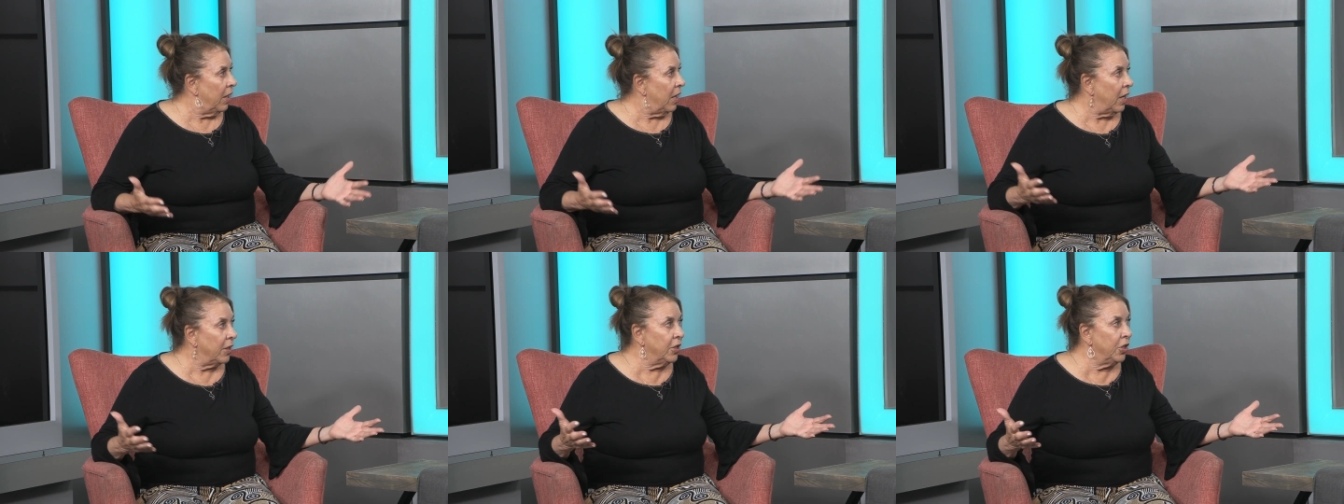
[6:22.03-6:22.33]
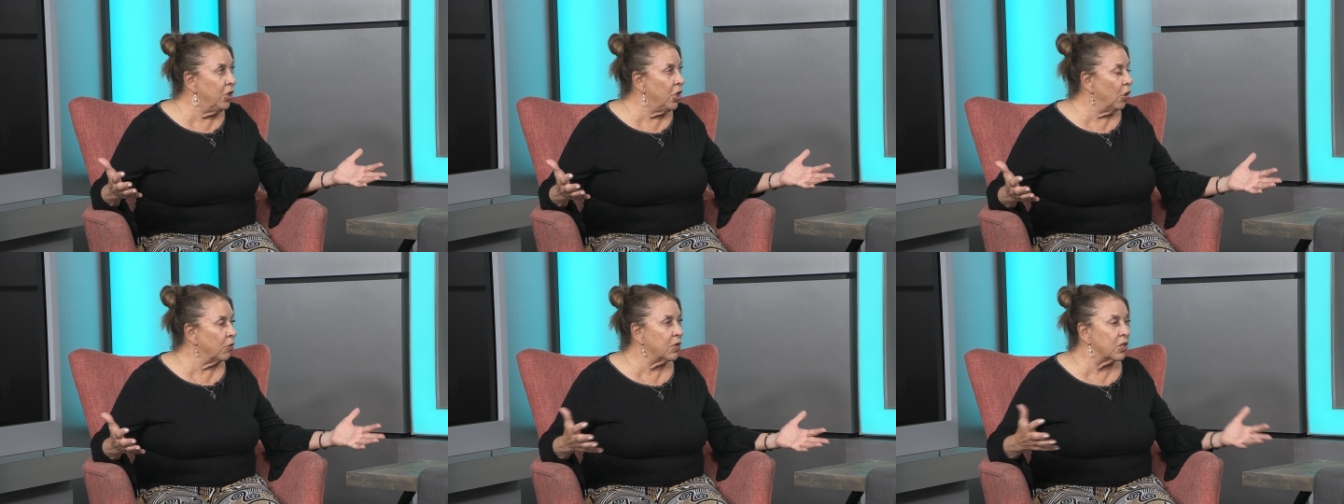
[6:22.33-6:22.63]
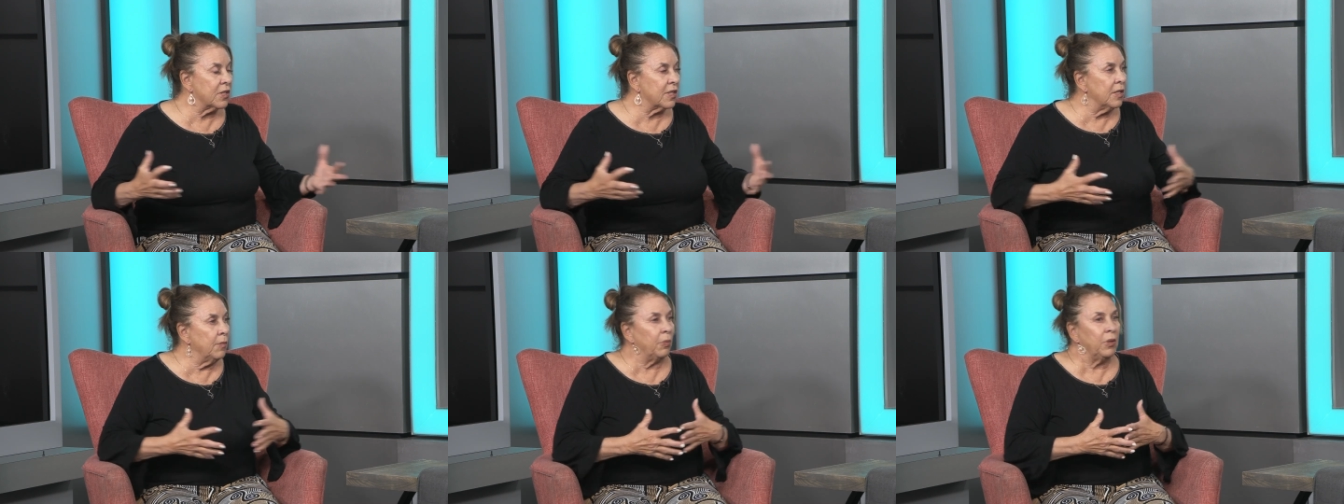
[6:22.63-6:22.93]
to
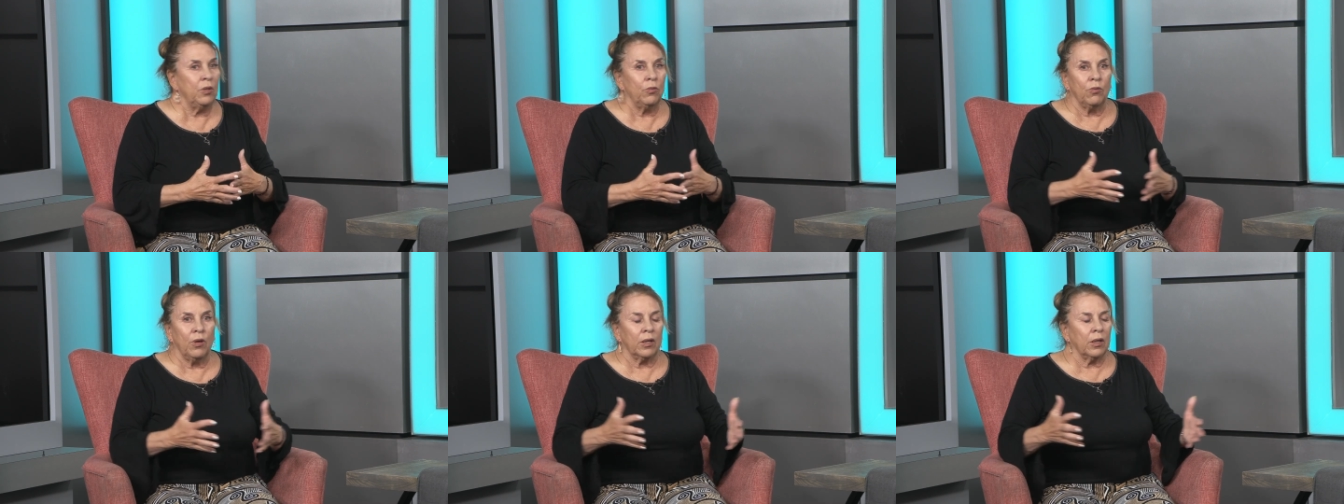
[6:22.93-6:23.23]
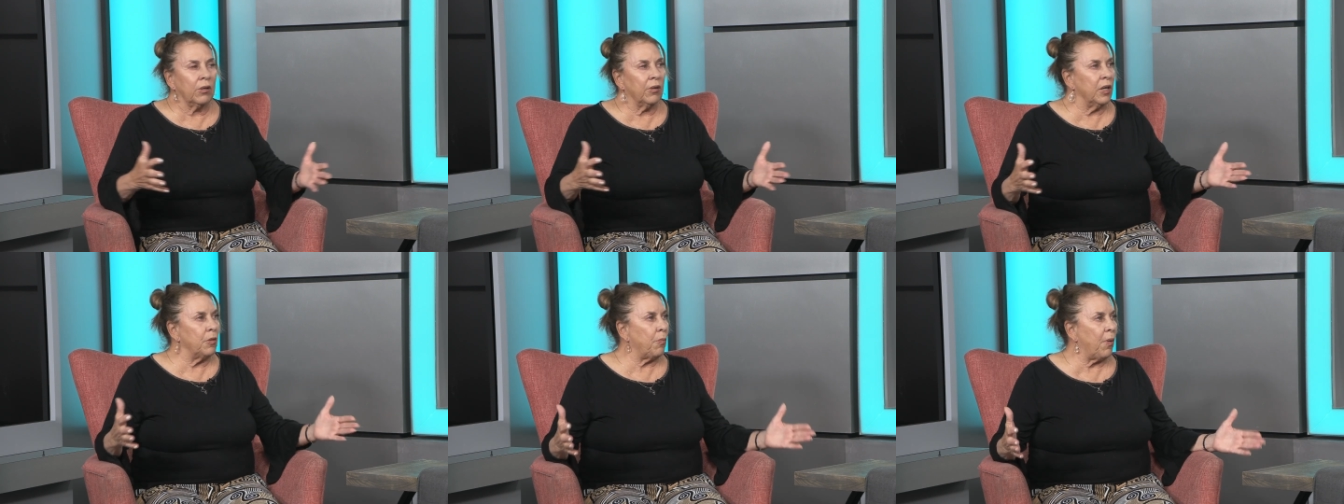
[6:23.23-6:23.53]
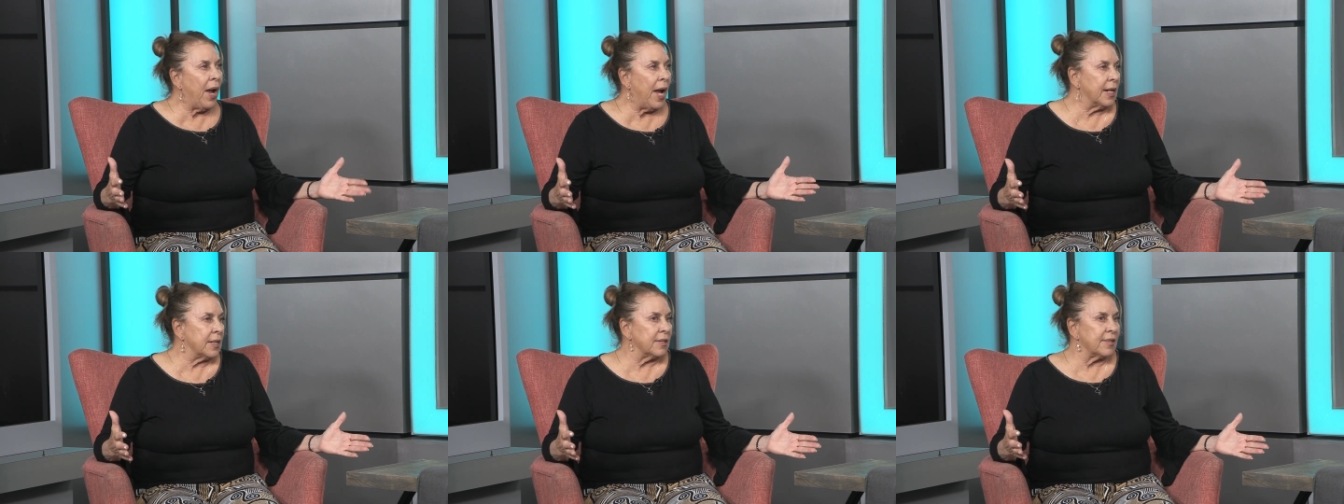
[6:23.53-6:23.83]
simply run a great
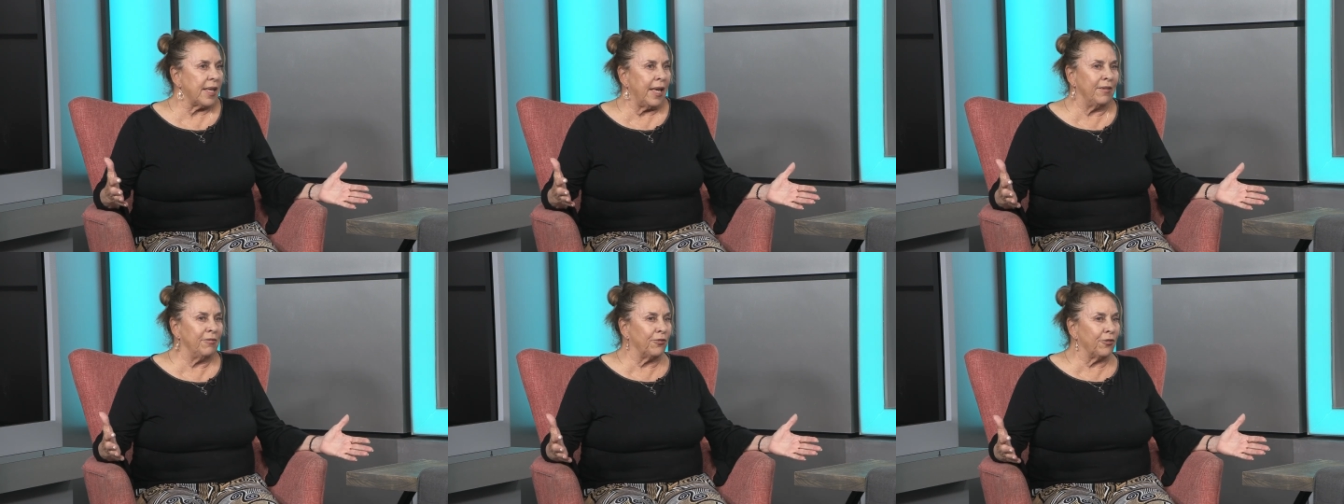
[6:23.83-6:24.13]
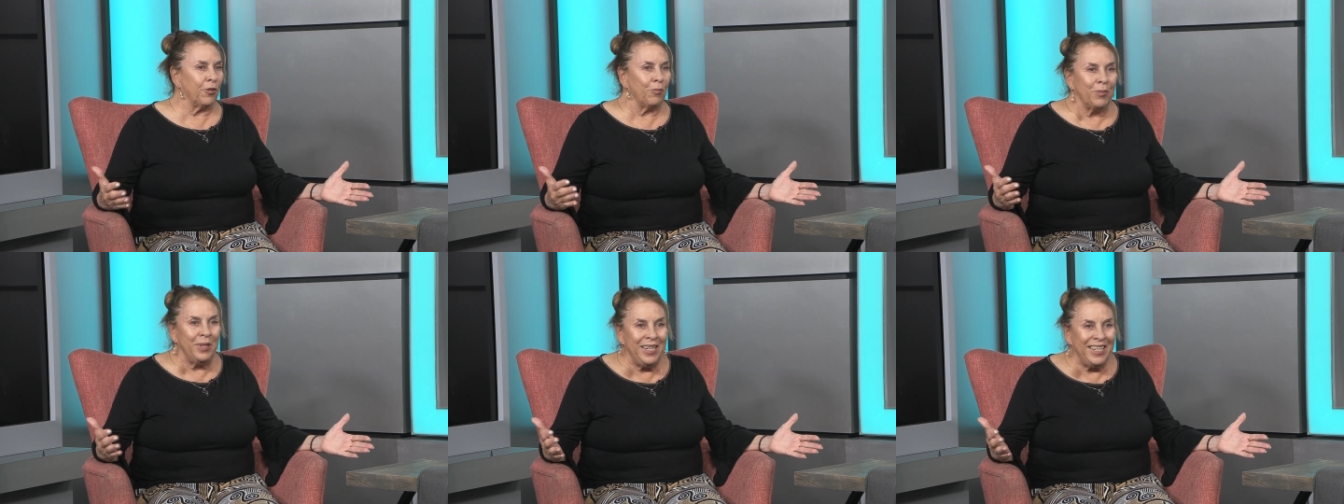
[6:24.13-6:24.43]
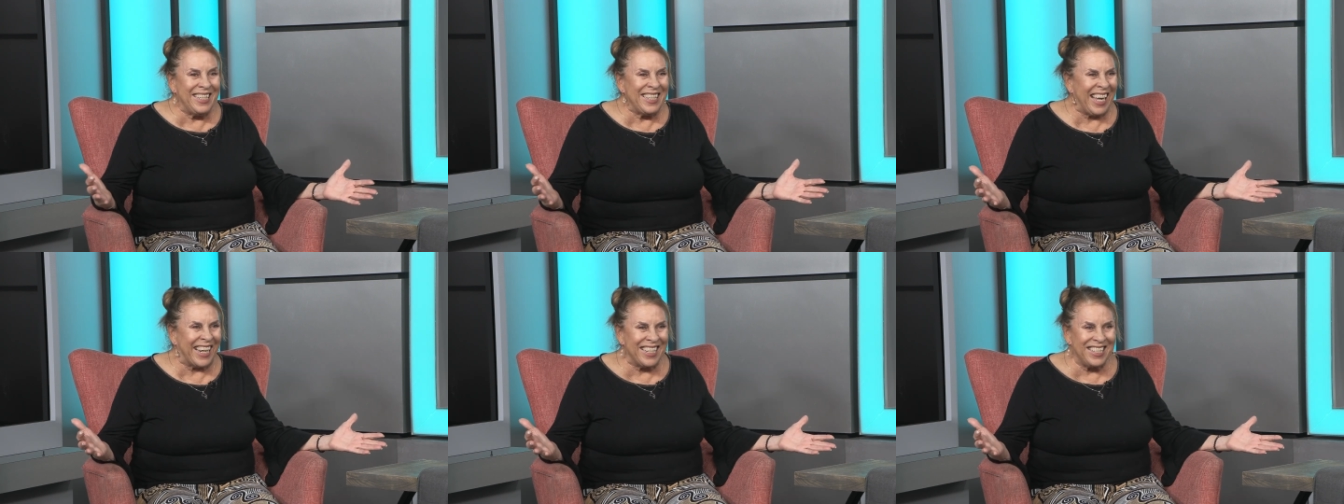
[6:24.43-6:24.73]
practice. And for me,
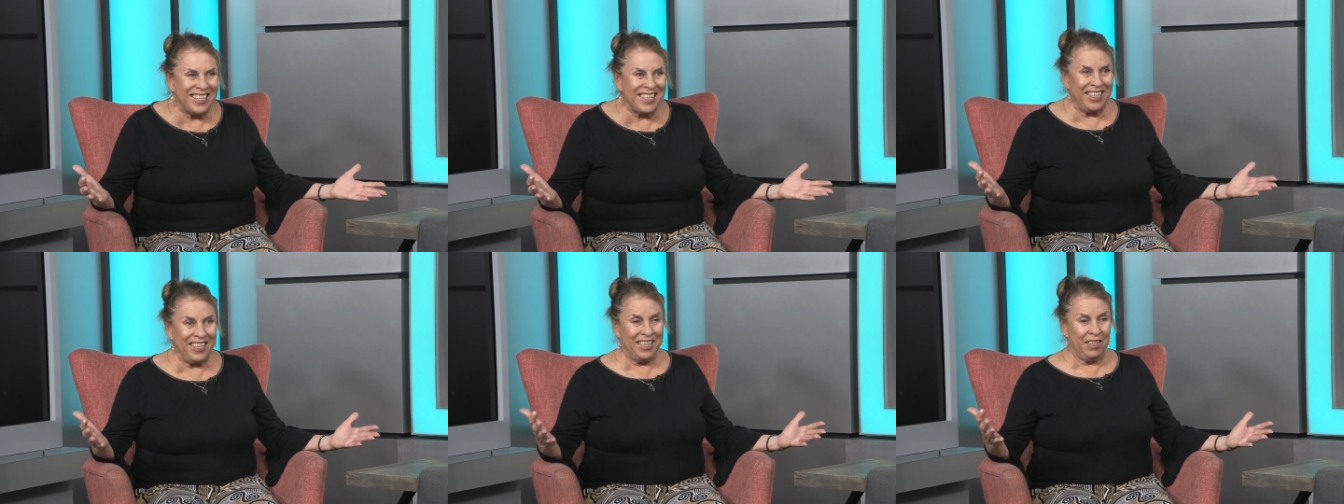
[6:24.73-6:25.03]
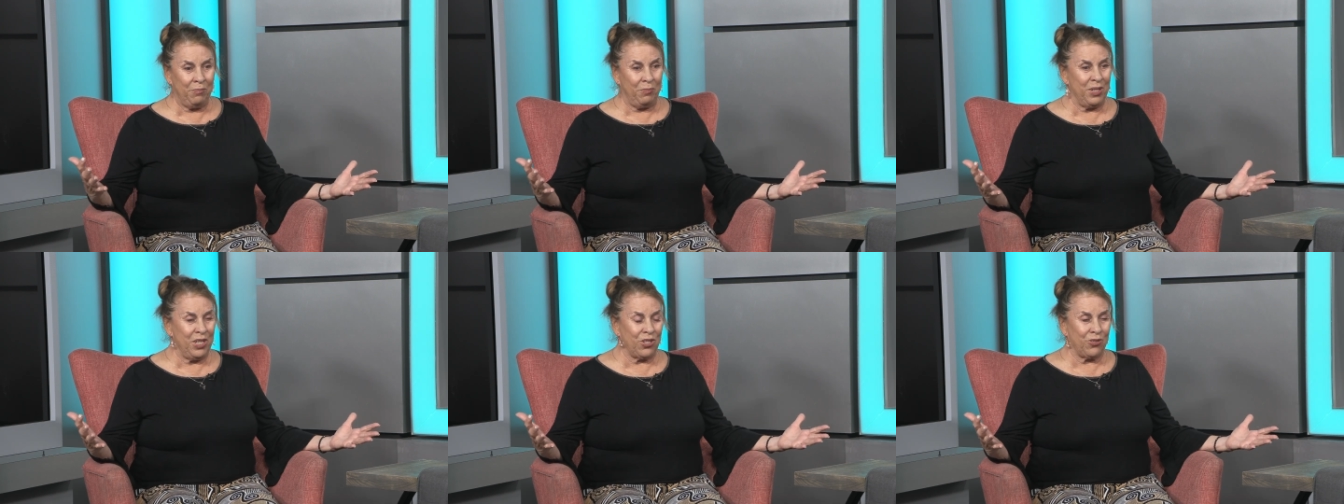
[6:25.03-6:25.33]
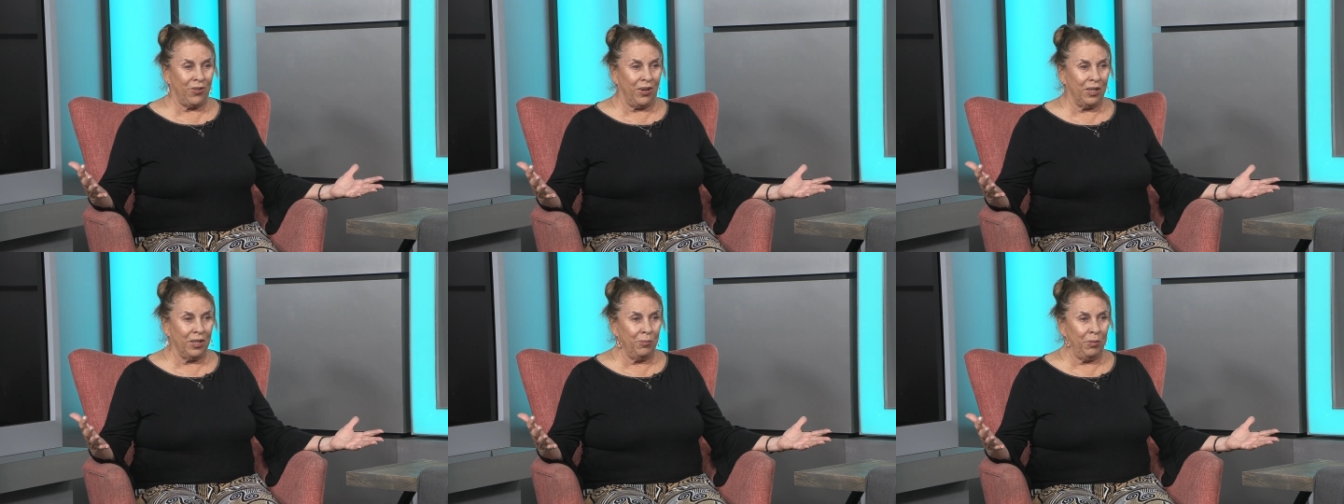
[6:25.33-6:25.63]
19 in beach
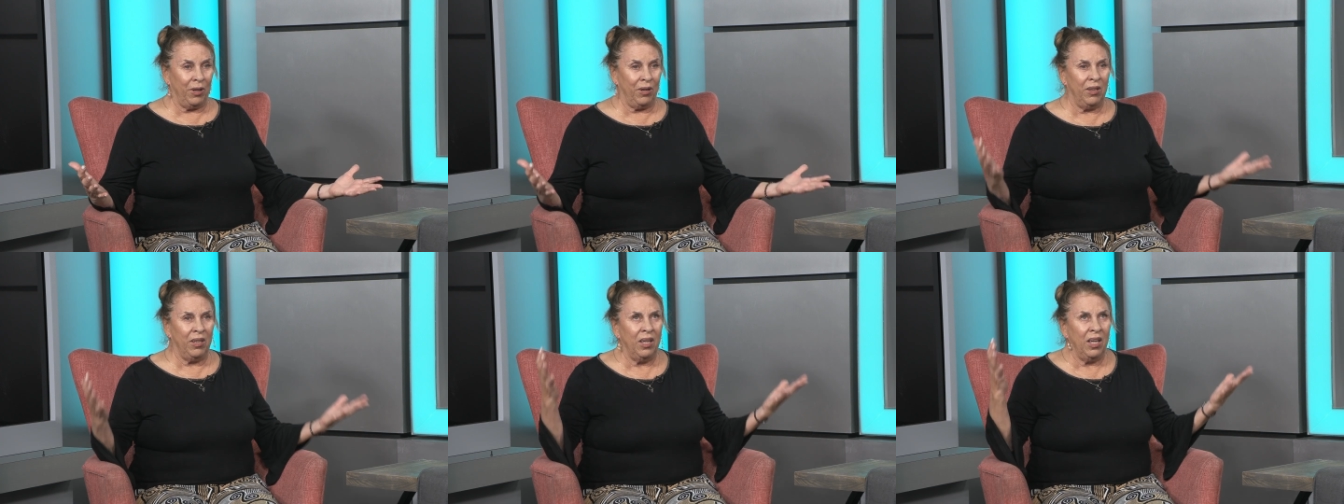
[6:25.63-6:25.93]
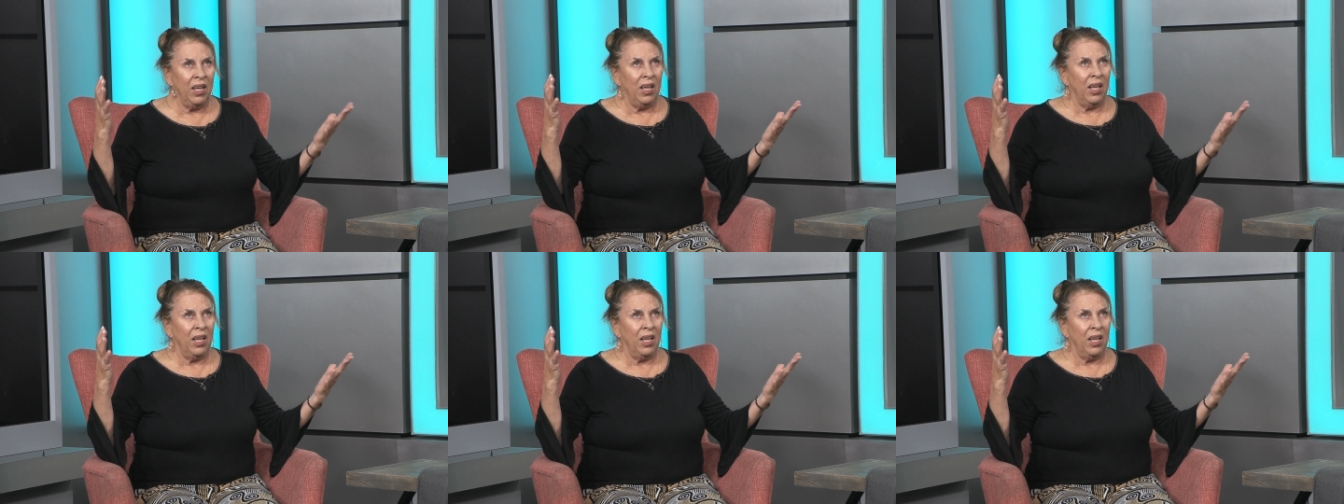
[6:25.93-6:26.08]
volleyball,